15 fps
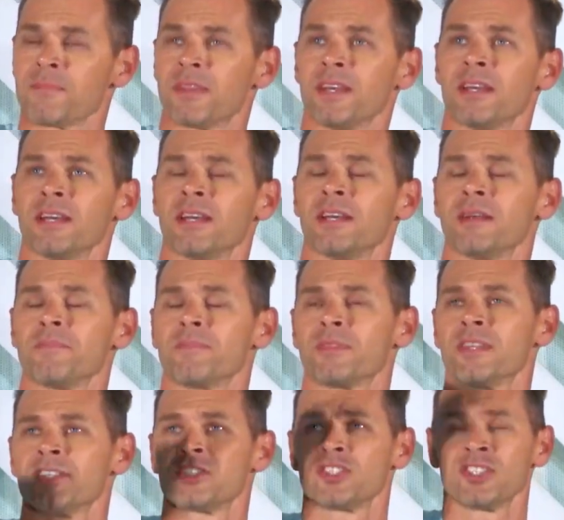the
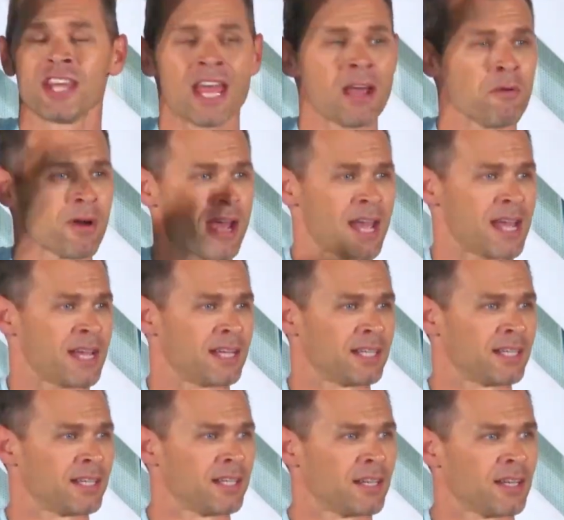the stairway,
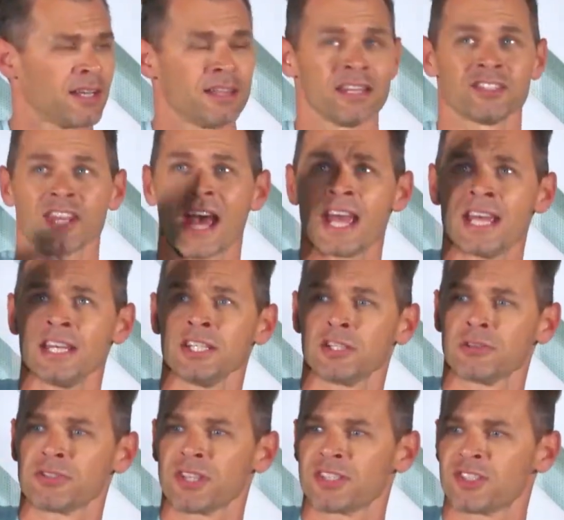and there's
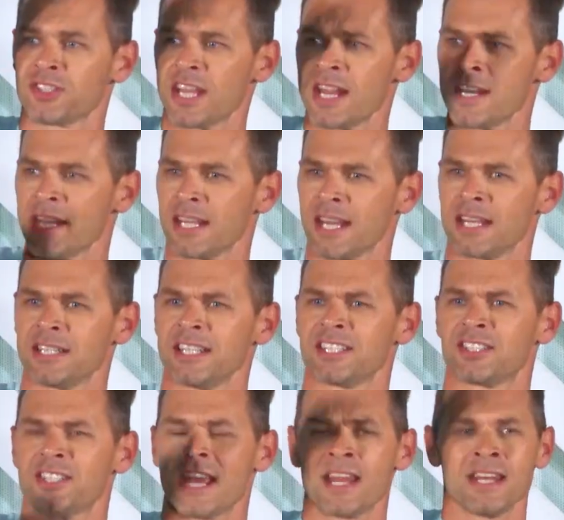angels ascending and
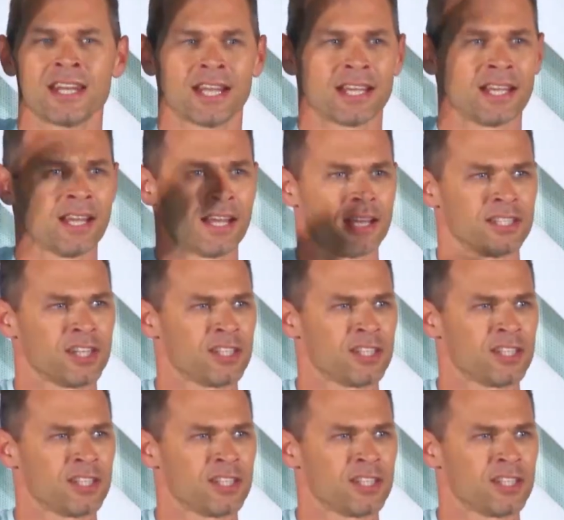descending.